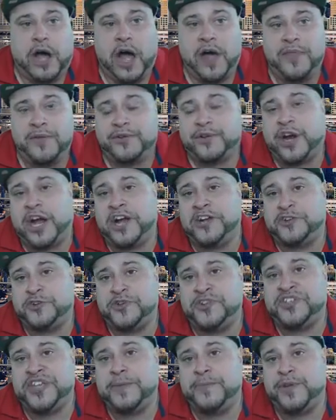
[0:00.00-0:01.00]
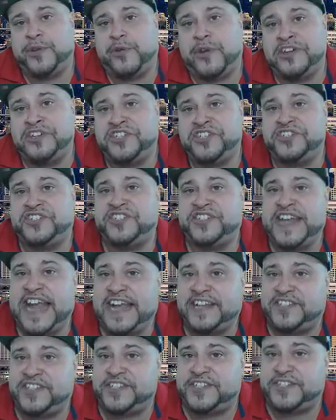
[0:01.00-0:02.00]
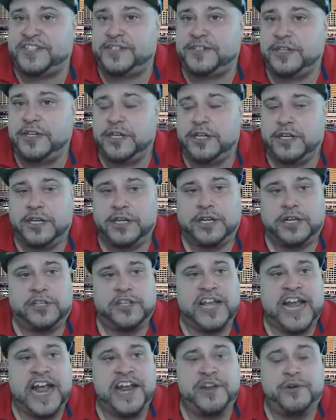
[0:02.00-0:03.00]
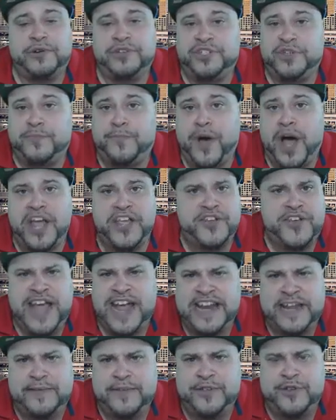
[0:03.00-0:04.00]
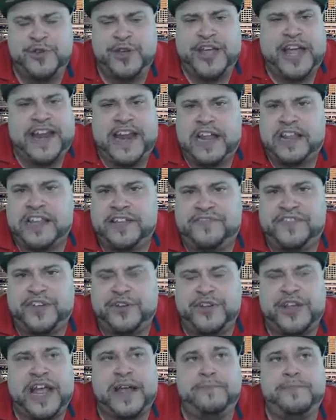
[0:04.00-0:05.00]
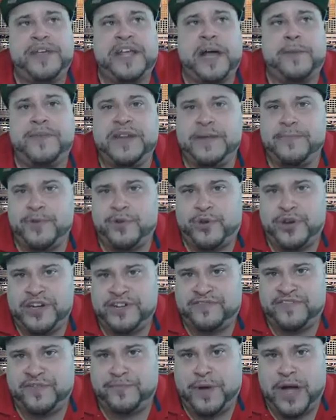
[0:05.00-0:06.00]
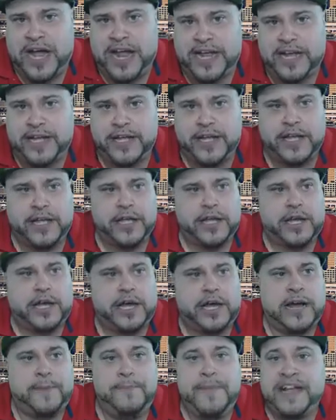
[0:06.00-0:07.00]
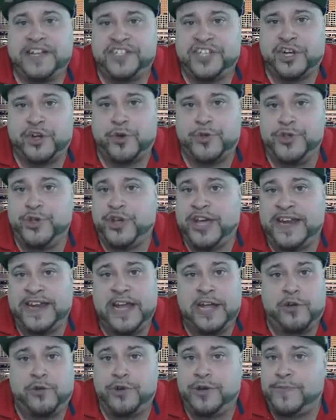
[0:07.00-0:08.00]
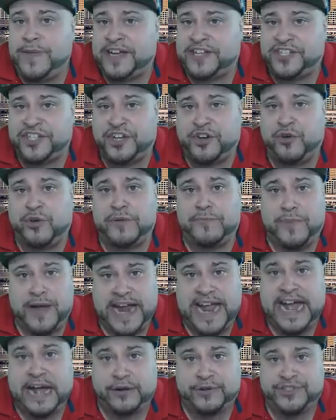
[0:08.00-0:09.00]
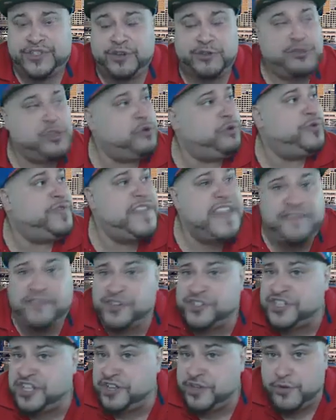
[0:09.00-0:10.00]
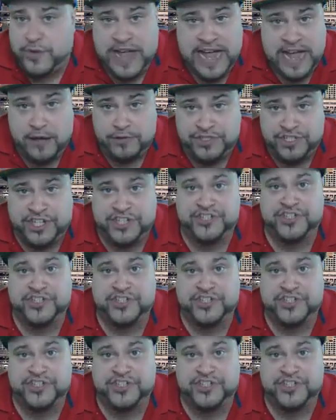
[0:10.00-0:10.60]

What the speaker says: other countries' immigration stances. Like, I know in Dubai, you cannot live there. You can't become an immigrant of Dubai. Mexico, you cannot go to Mexico and buy a house there. They will never sell you a house,